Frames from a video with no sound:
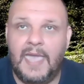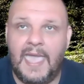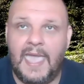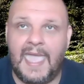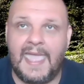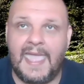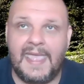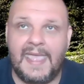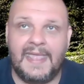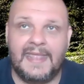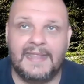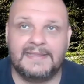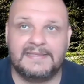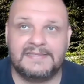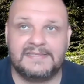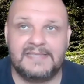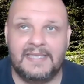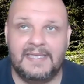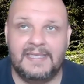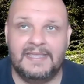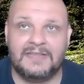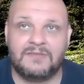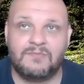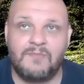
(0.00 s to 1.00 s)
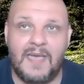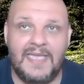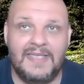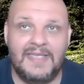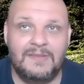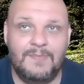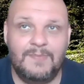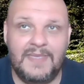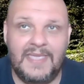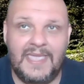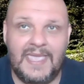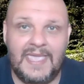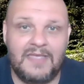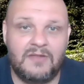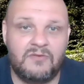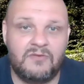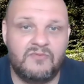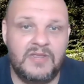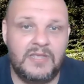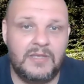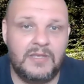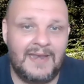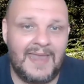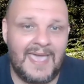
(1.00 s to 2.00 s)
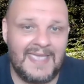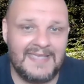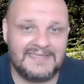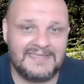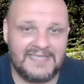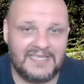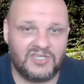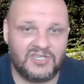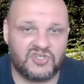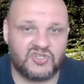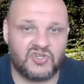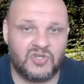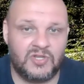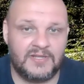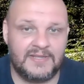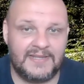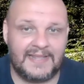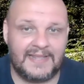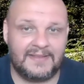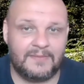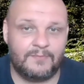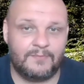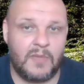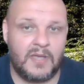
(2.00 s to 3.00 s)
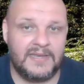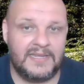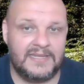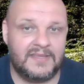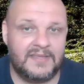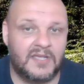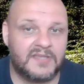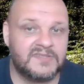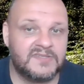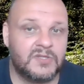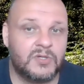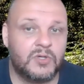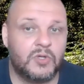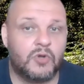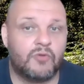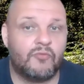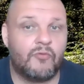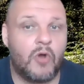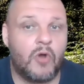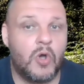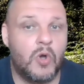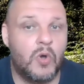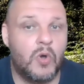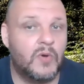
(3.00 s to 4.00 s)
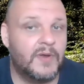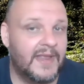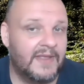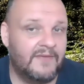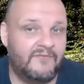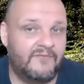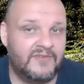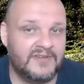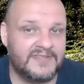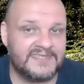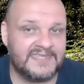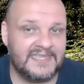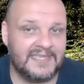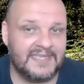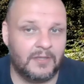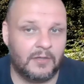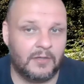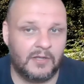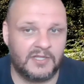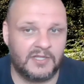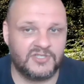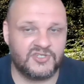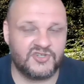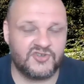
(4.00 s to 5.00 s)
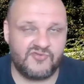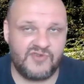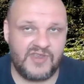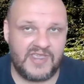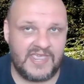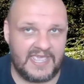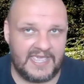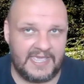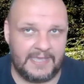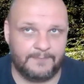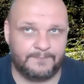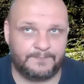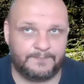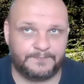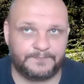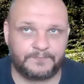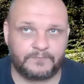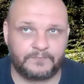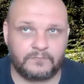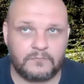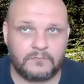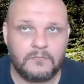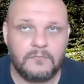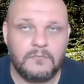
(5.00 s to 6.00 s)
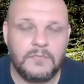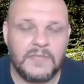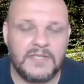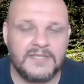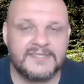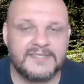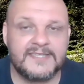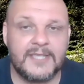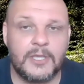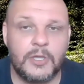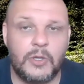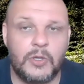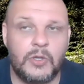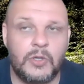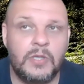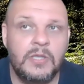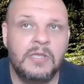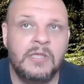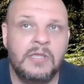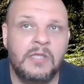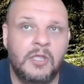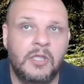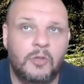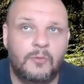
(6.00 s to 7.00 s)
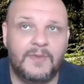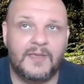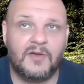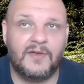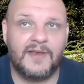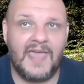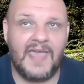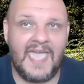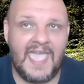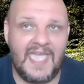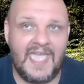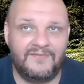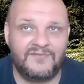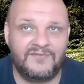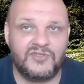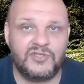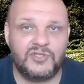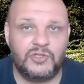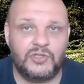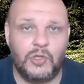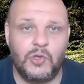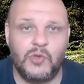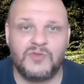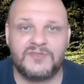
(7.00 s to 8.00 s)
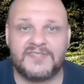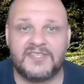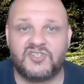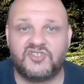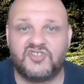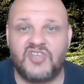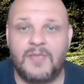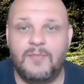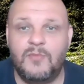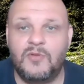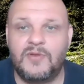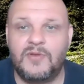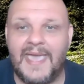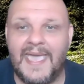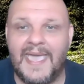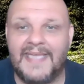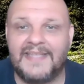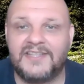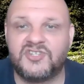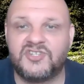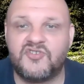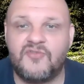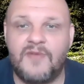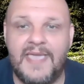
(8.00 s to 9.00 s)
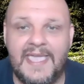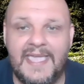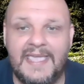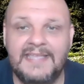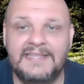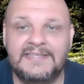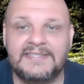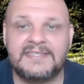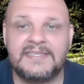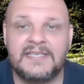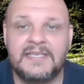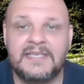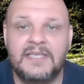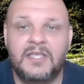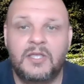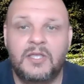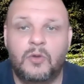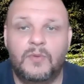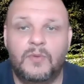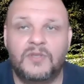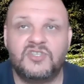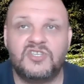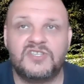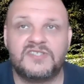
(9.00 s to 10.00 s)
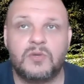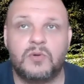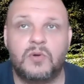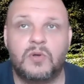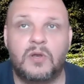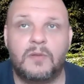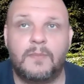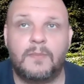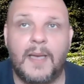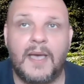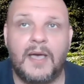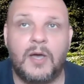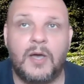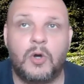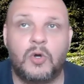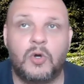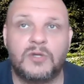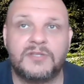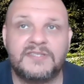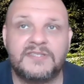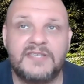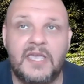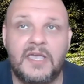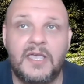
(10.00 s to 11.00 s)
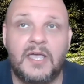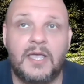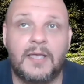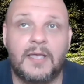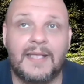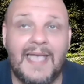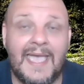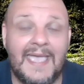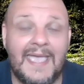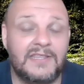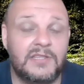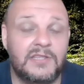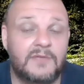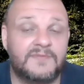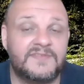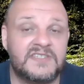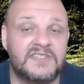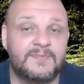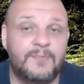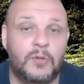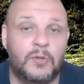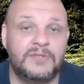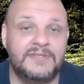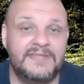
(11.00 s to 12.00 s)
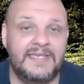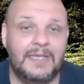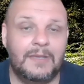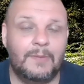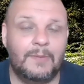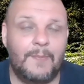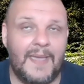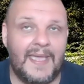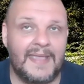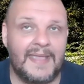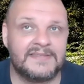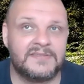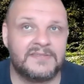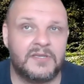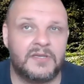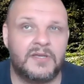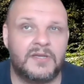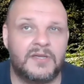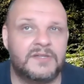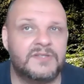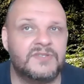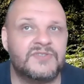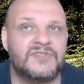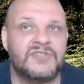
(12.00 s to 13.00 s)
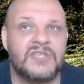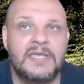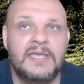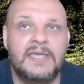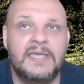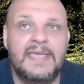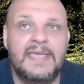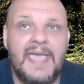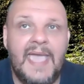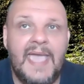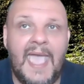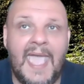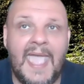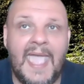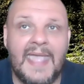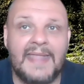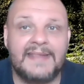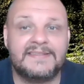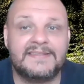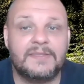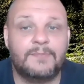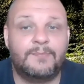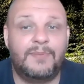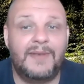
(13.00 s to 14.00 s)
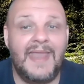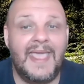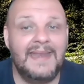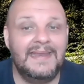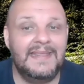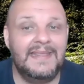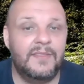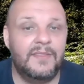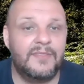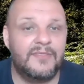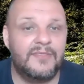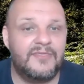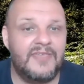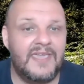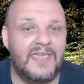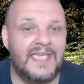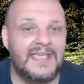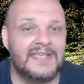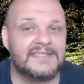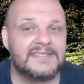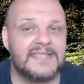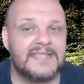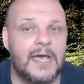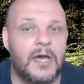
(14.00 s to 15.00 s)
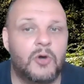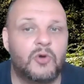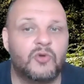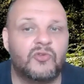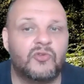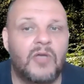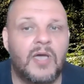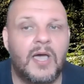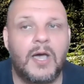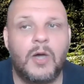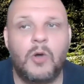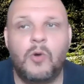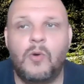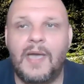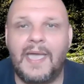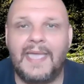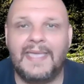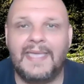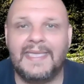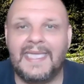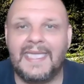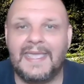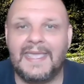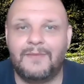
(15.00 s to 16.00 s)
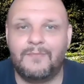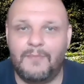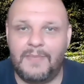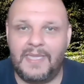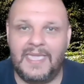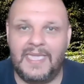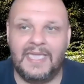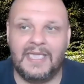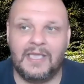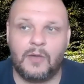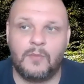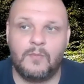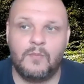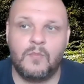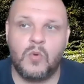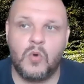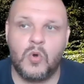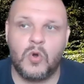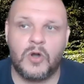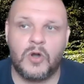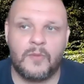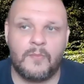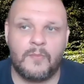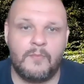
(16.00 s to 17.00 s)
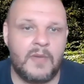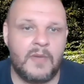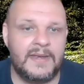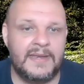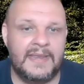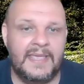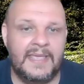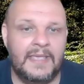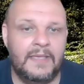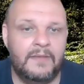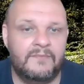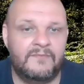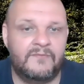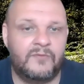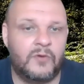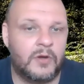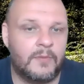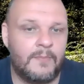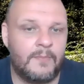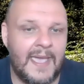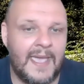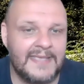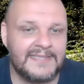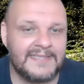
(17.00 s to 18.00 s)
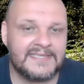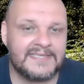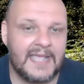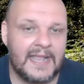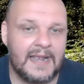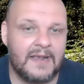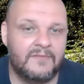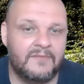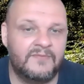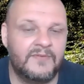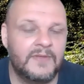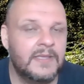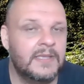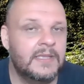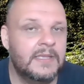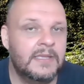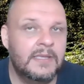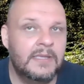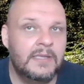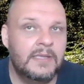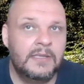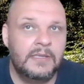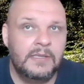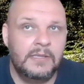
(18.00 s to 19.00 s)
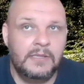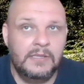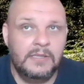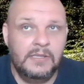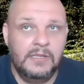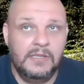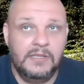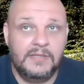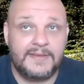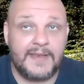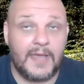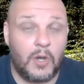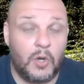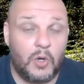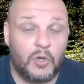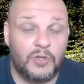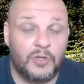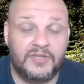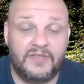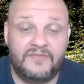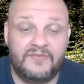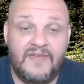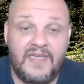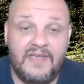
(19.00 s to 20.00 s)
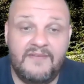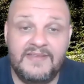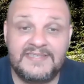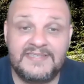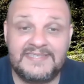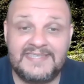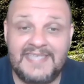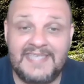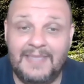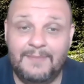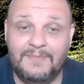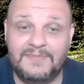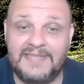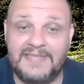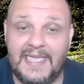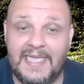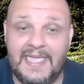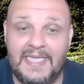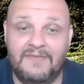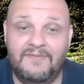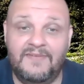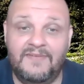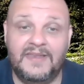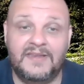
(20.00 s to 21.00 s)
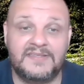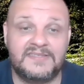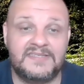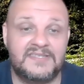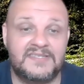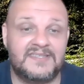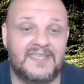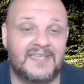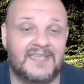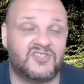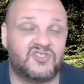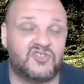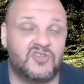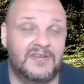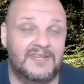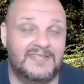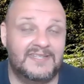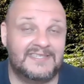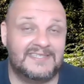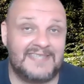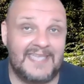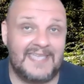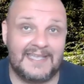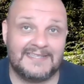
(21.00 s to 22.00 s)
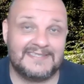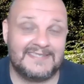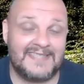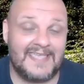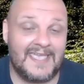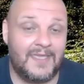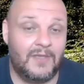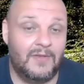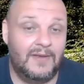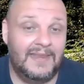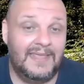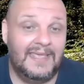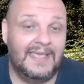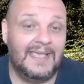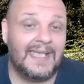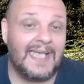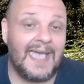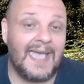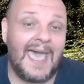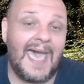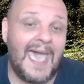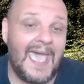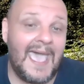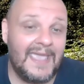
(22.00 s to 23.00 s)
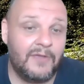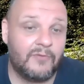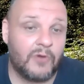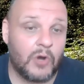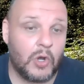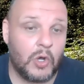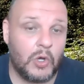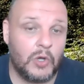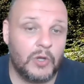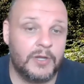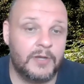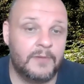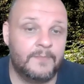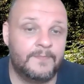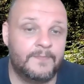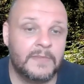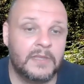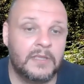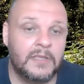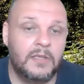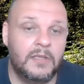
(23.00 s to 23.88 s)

And uh, it might be a realization that money doesn't grow on every single tree. So we're going to have to use the Gemini trait, which is all about uh, kind of spotting patterns and planning things out how I can make more money for myself. Now, on the very same day, Venus is actually sextiling Chiron.